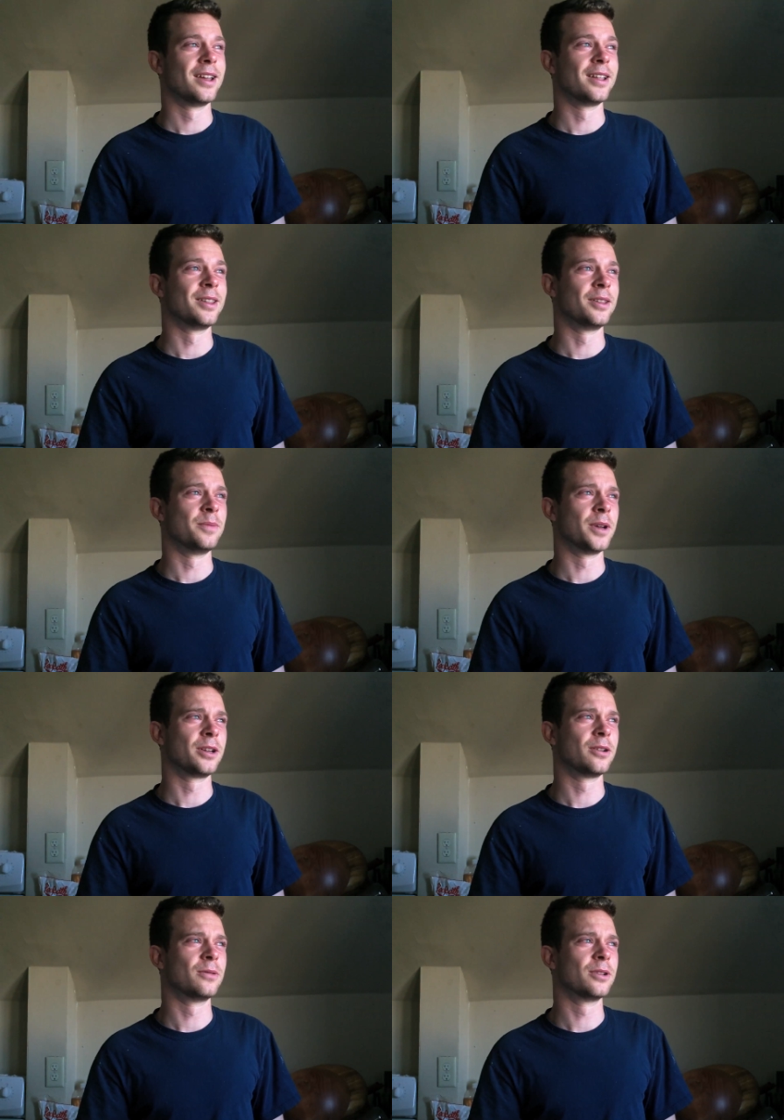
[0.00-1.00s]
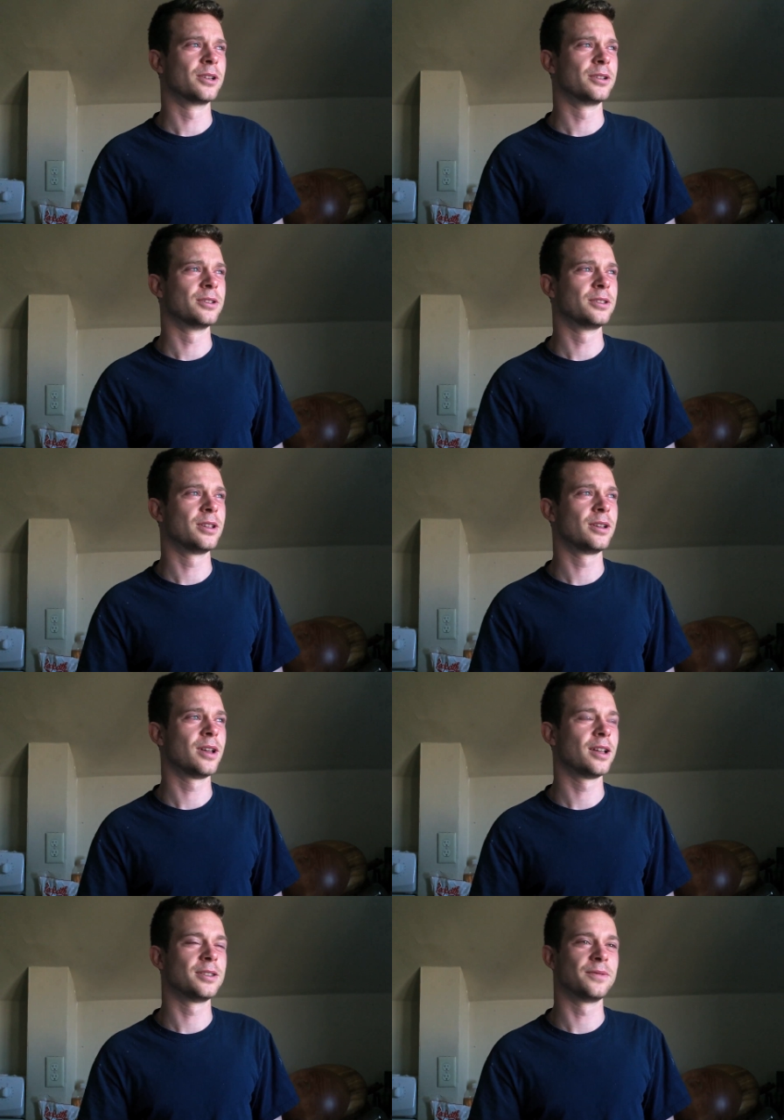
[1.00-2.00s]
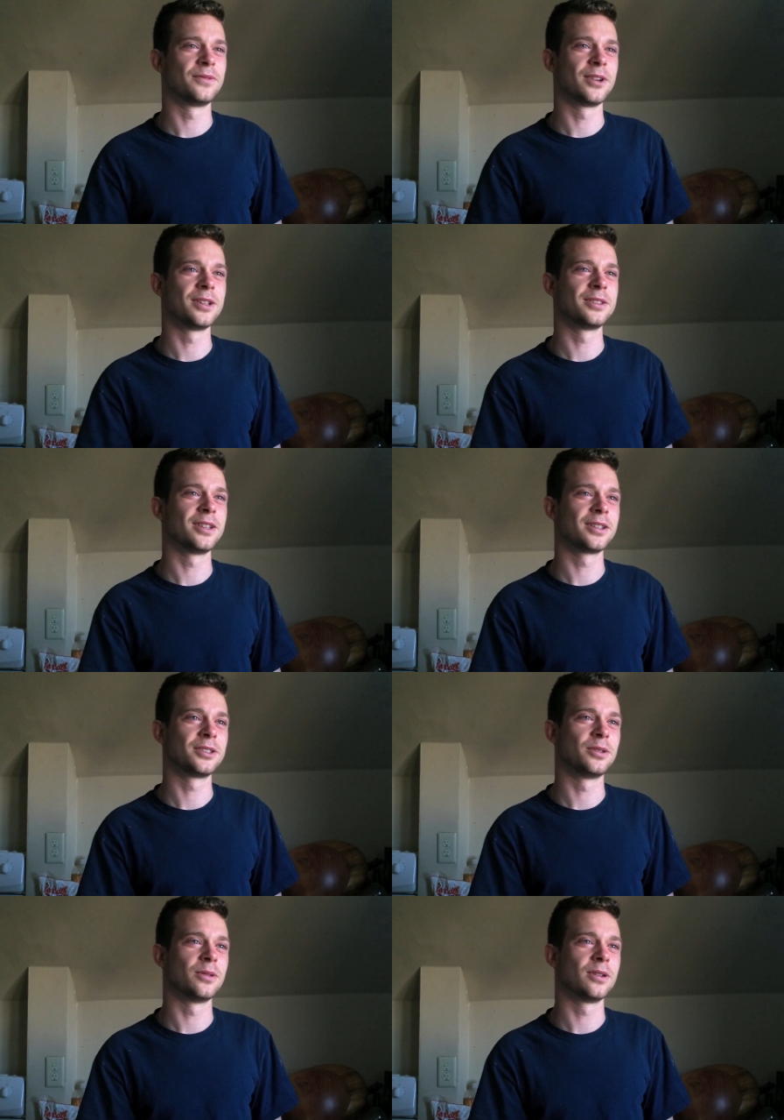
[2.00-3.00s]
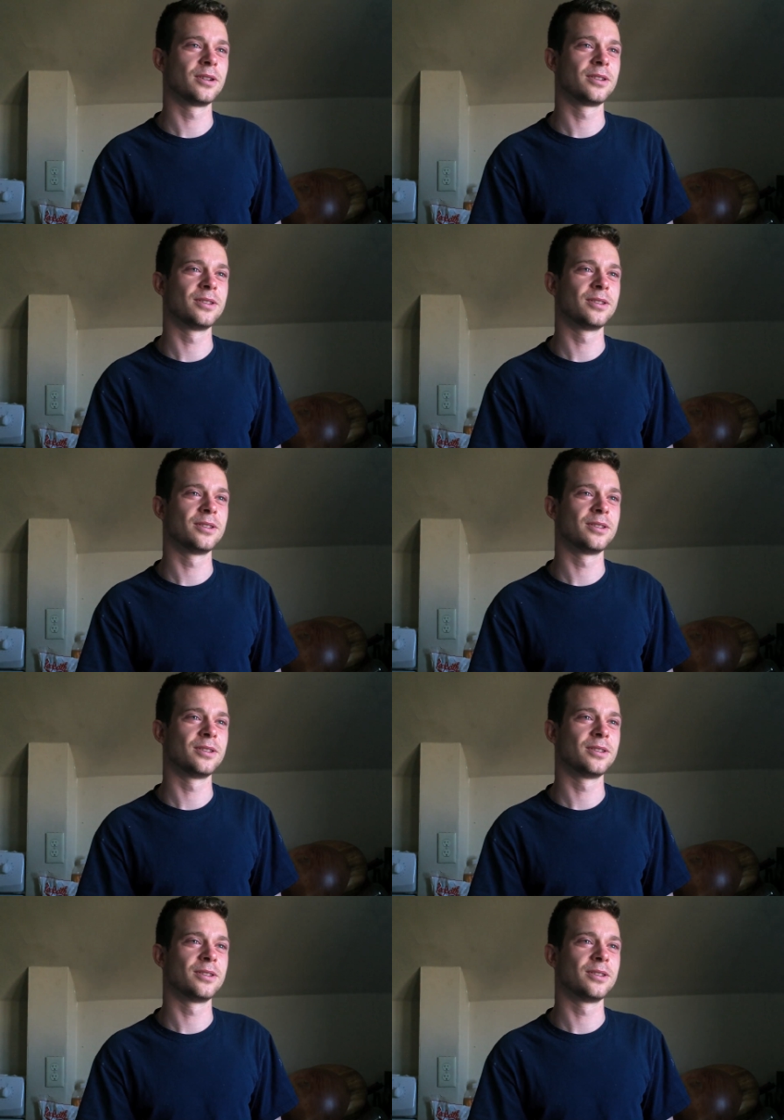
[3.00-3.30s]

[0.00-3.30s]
And my coworkers had some friends next door